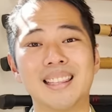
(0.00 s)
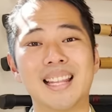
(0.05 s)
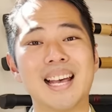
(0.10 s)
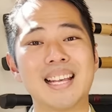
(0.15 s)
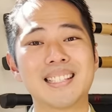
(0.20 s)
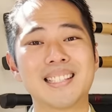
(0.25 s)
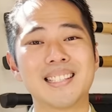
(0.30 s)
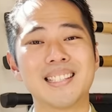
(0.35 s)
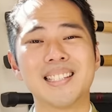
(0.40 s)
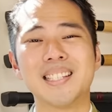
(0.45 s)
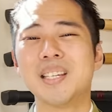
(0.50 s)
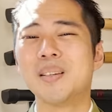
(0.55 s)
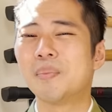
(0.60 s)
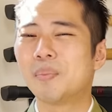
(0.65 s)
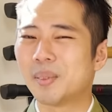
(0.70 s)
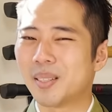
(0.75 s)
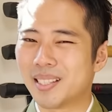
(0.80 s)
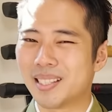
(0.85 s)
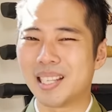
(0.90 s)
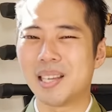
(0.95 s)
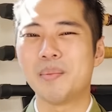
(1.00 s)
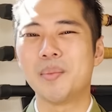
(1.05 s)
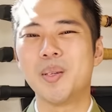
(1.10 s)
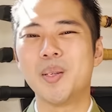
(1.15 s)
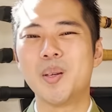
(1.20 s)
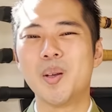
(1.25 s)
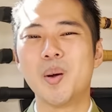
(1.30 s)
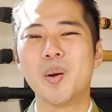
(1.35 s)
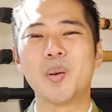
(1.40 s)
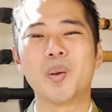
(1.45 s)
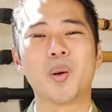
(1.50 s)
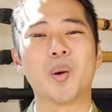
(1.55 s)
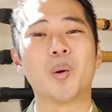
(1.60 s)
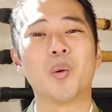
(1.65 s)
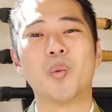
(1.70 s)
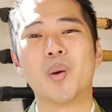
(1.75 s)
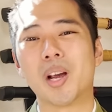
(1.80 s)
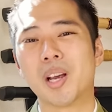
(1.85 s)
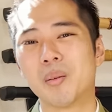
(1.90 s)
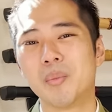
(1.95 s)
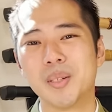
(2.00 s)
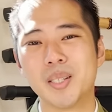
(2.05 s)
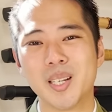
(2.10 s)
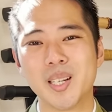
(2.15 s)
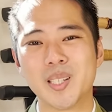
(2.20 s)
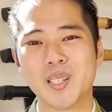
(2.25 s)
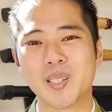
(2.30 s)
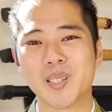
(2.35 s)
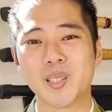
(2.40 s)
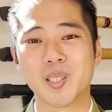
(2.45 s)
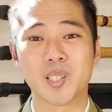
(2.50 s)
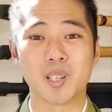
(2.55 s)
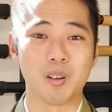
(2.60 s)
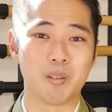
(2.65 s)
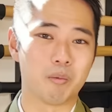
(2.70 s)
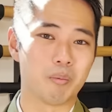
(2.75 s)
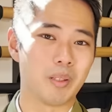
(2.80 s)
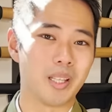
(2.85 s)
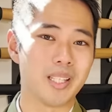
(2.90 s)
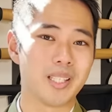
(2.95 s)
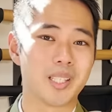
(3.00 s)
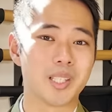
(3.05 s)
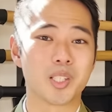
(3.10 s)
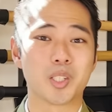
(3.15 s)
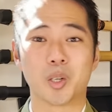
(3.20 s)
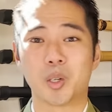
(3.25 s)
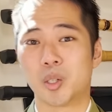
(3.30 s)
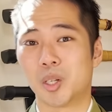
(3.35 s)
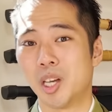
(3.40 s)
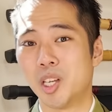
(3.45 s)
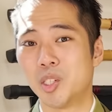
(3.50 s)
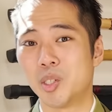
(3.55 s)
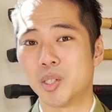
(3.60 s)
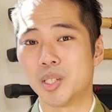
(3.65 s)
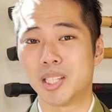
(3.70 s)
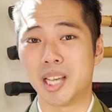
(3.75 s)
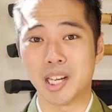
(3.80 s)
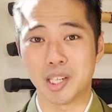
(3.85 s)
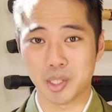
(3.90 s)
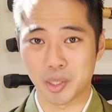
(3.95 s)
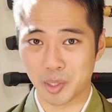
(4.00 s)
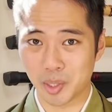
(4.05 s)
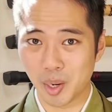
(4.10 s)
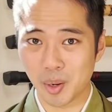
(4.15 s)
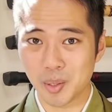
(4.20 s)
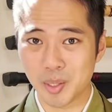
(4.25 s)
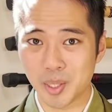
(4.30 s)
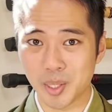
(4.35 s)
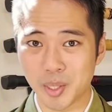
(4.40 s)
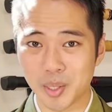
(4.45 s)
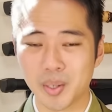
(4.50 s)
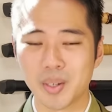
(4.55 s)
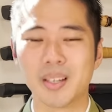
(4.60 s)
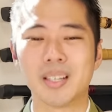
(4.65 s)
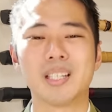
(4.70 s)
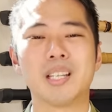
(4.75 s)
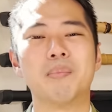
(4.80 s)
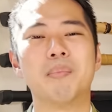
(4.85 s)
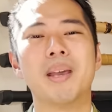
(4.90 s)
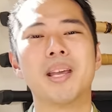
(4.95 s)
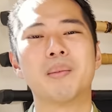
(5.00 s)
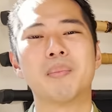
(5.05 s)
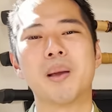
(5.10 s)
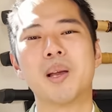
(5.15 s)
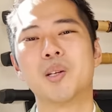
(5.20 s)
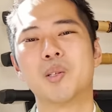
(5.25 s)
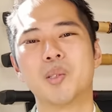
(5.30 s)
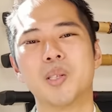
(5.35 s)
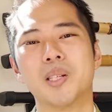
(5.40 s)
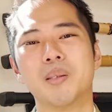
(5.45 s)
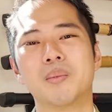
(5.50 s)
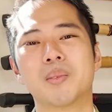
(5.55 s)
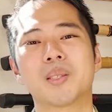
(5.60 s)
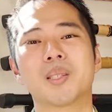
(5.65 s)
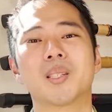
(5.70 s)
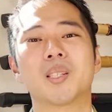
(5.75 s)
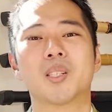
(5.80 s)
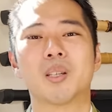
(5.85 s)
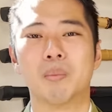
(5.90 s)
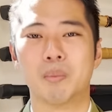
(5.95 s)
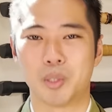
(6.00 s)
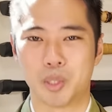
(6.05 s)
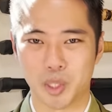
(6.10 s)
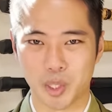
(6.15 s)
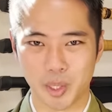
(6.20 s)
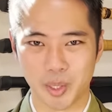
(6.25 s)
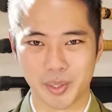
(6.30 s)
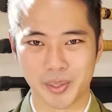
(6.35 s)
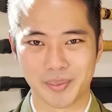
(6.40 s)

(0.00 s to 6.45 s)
lastly, please let me know your recommendations of places or countries I should go to make my dreams come true.